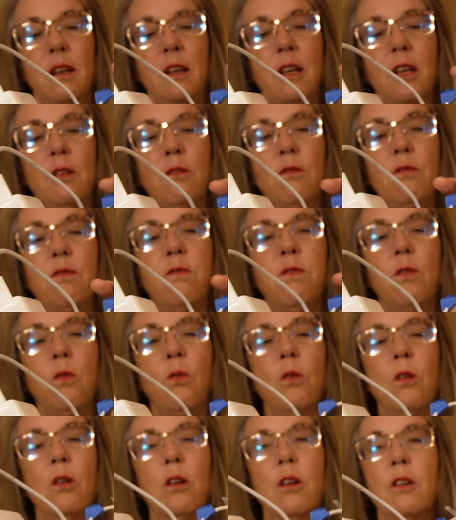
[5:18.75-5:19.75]
and
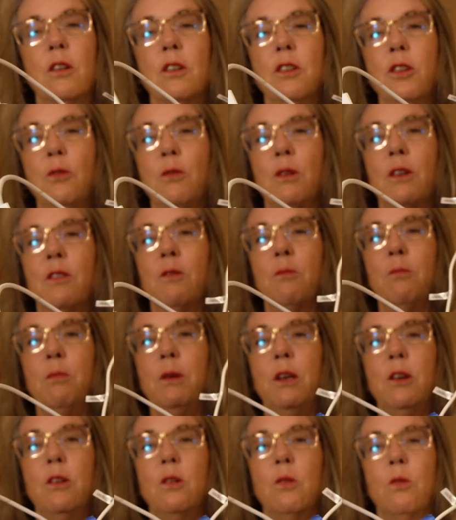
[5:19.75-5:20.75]
4
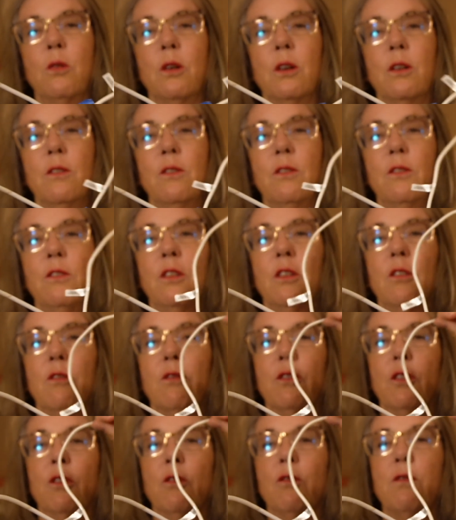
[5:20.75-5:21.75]
USB cords, you know,
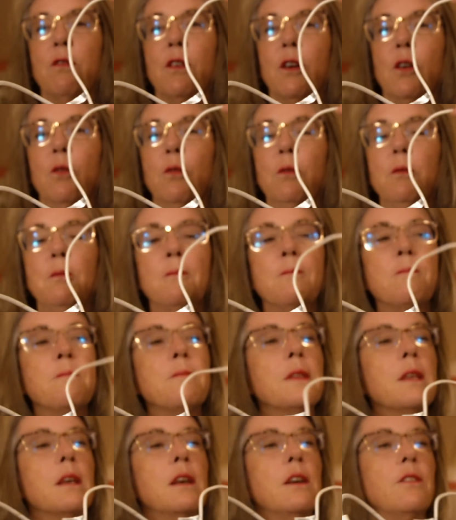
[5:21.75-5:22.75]
for your phone.
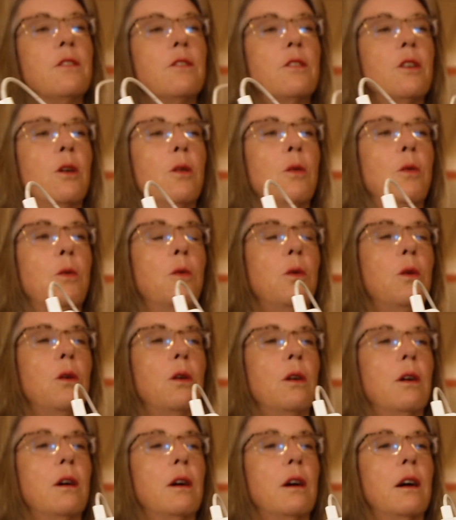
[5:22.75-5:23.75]
So
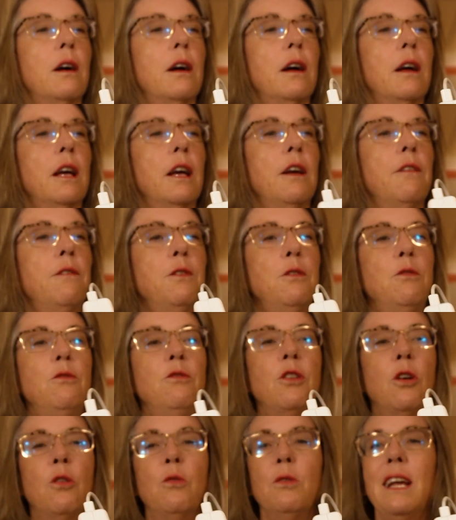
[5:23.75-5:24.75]
if you
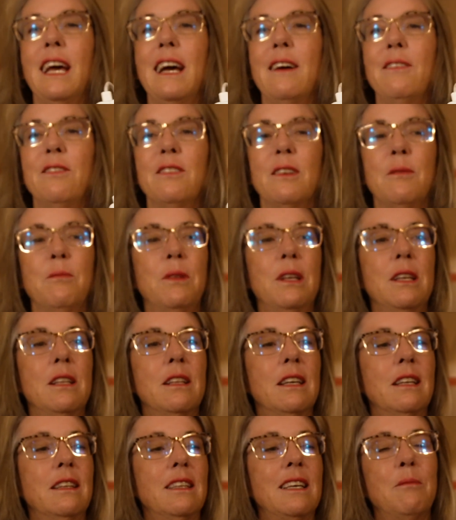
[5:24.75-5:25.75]
don't have something
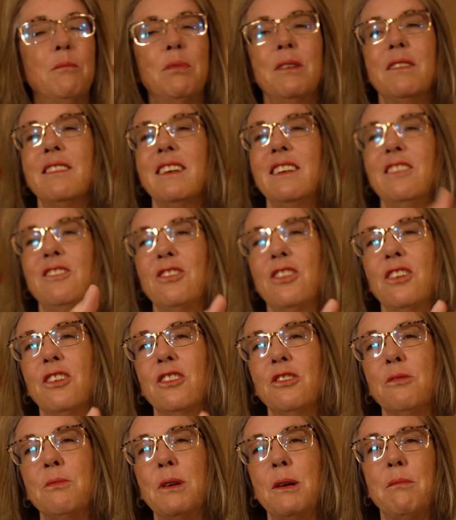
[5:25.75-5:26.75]
like that, plus I
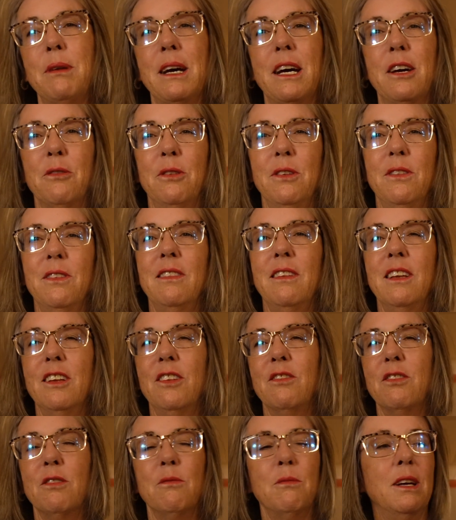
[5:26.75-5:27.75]
charge my batteries and
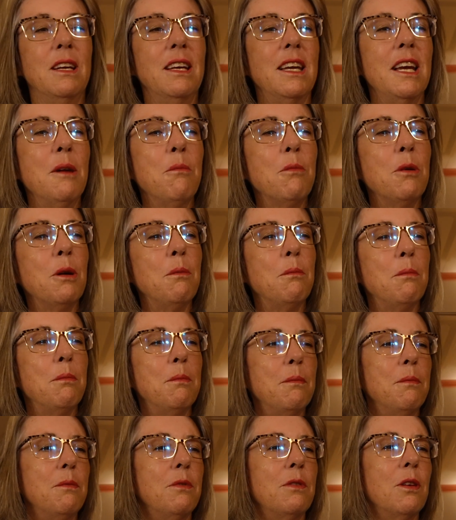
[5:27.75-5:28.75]
things for my camera,
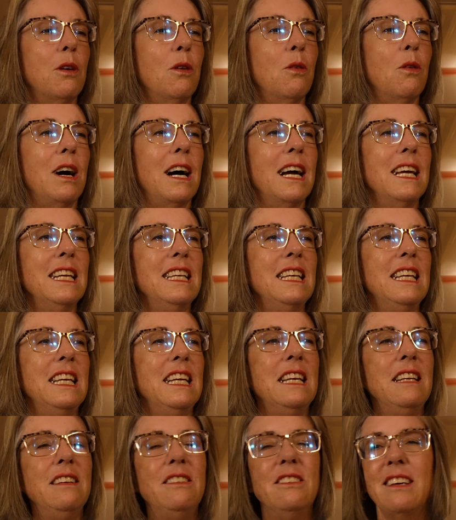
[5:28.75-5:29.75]
so I
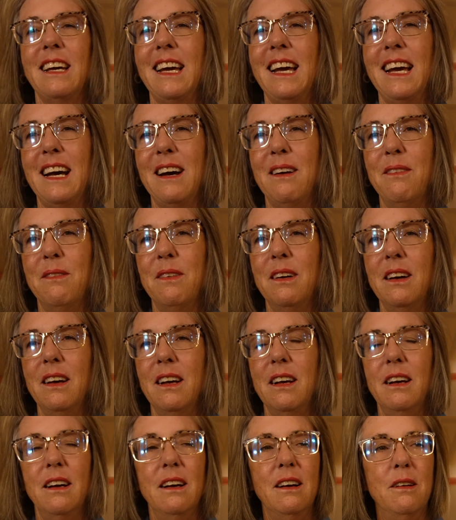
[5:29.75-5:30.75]
need to have
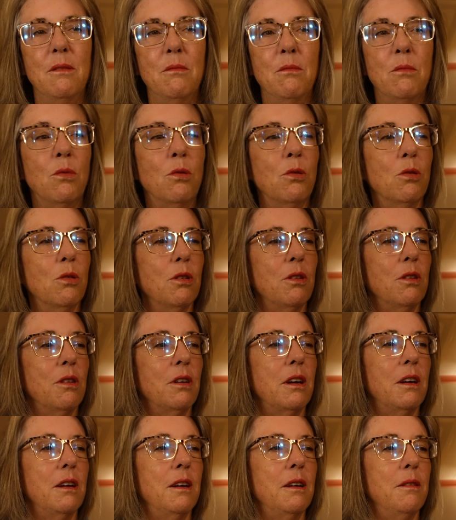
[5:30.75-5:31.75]

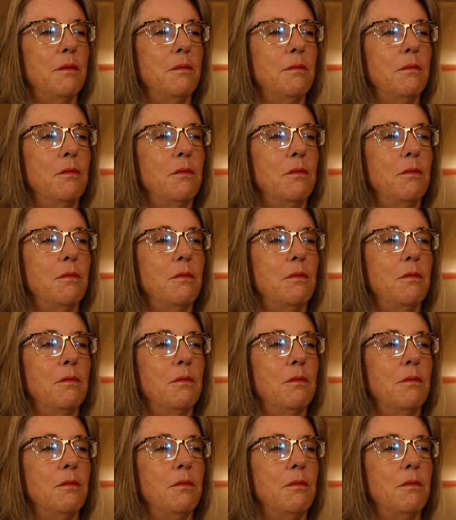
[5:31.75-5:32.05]
more